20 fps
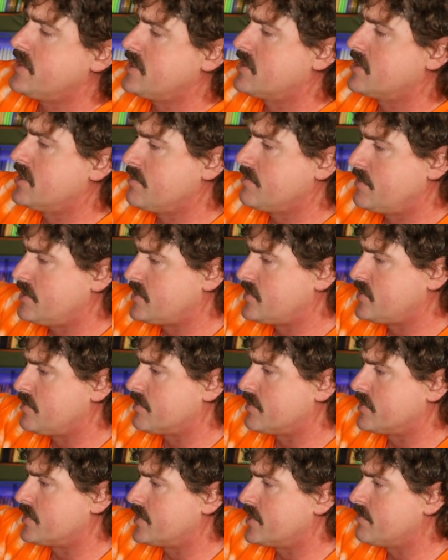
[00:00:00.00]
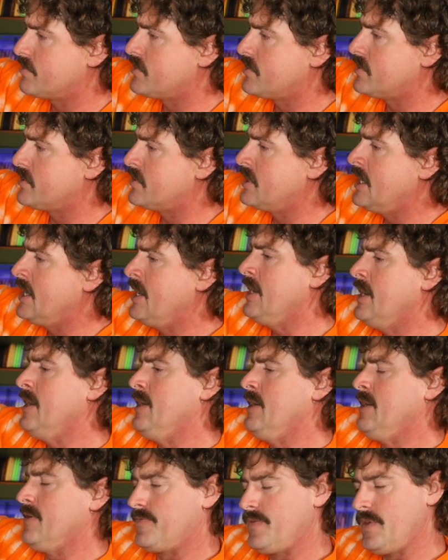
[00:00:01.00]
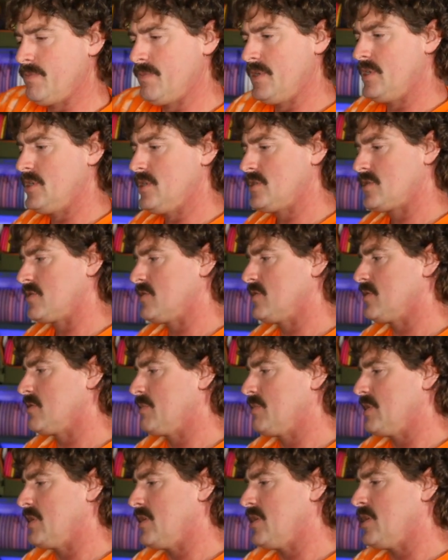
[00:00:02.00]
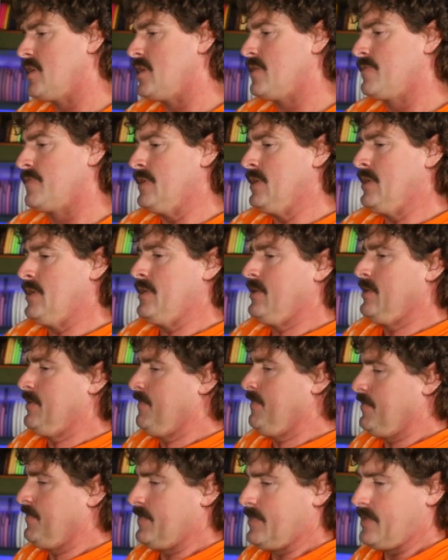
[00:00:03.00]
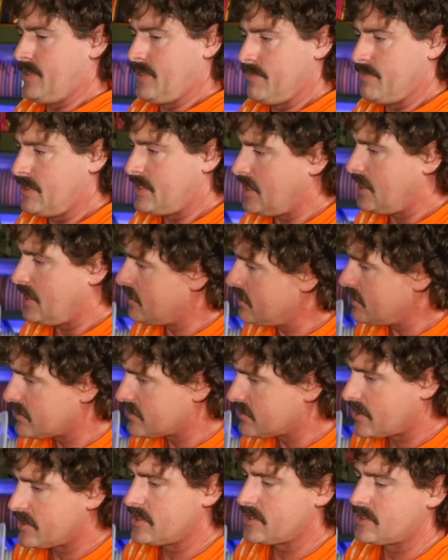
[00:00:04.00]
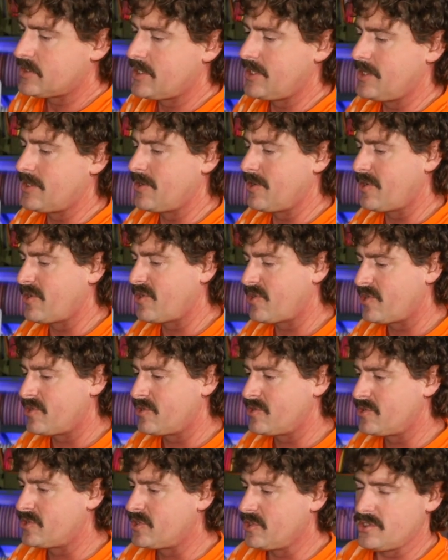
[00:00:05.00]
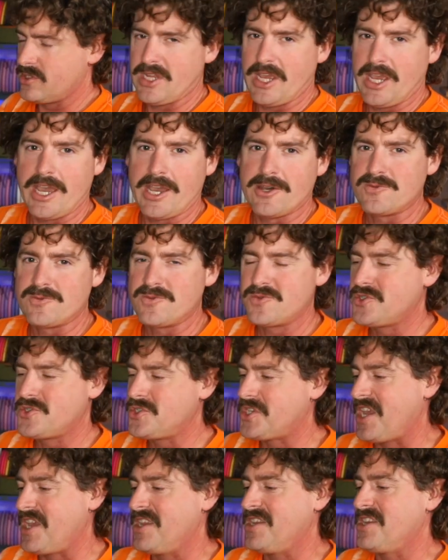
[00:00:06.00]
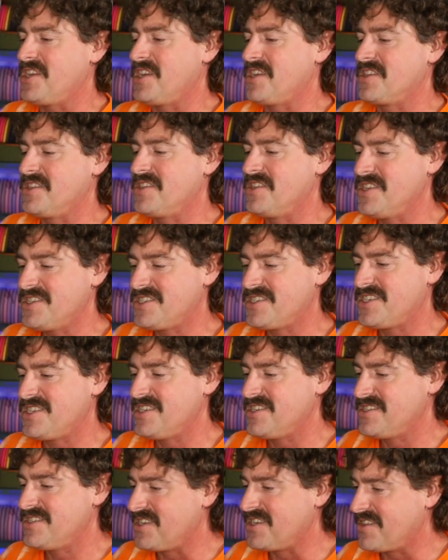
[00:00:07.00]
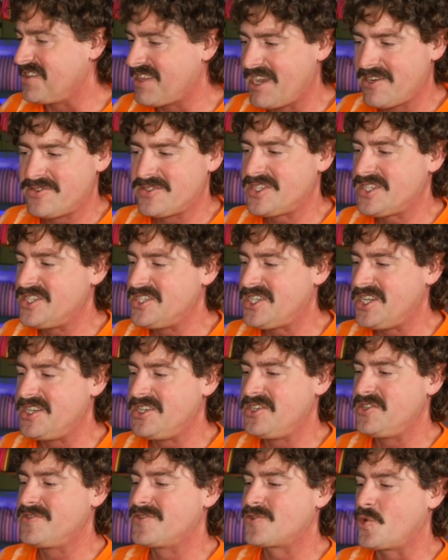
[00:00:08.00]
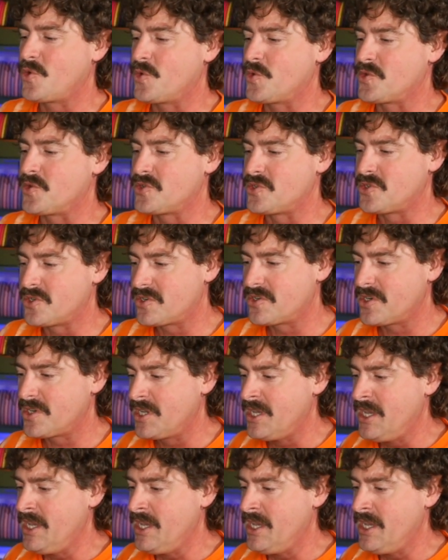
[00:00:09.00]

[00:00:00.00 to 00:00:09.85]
they're going to be super durable. Fitment is a little bit off. The materials on this thing are just outstanding. This is 1000 denier Cordura.